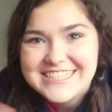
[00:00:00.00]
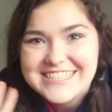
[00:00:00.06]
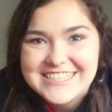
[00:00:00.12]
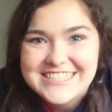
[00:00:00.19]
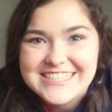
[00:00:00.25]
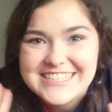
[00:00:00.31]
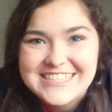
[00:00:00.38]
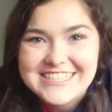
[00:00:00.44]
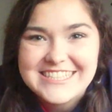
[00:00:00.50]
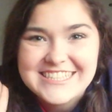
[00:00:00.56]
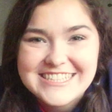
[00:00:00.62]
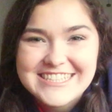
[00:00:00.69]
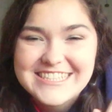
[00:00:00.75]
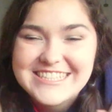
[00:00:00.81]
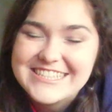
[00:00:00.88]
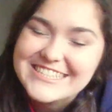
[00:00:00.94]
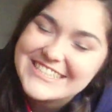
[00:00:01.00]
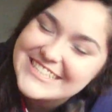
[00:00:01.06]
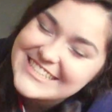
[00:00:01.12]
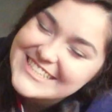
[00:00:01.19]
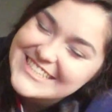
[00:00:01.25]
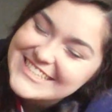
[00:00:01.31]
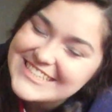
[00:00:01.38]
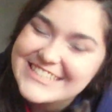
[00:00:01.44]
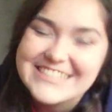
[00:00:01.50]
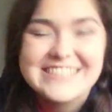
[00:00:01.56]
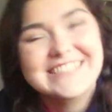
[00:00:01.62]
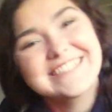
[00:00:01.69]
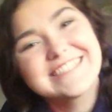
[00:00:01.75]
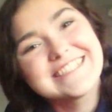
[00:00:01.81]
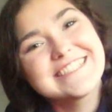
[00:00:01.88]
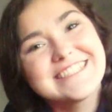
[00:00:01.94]
logo on them,
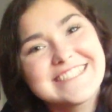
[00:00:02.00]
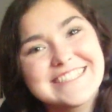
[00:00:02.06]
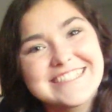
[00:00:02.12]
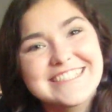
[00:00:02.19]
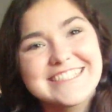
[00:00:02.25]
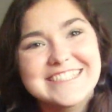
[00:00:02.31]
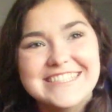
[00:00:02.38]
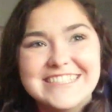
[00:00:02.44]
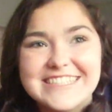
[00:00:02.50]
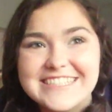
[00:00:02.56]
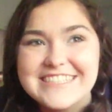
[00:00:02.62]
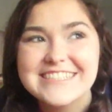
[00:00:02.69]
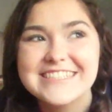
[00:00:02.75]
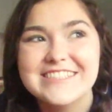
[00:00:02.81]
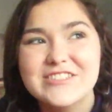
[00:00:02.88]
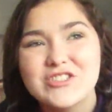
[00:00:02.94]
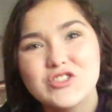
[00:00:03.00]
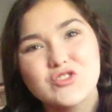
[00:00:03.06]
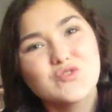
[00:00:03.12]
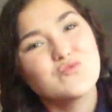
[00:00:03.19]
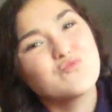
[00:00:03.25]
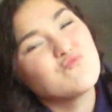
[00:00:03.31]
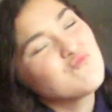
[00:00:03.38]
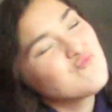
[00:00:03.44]
and I love my sweatshirt because it says staff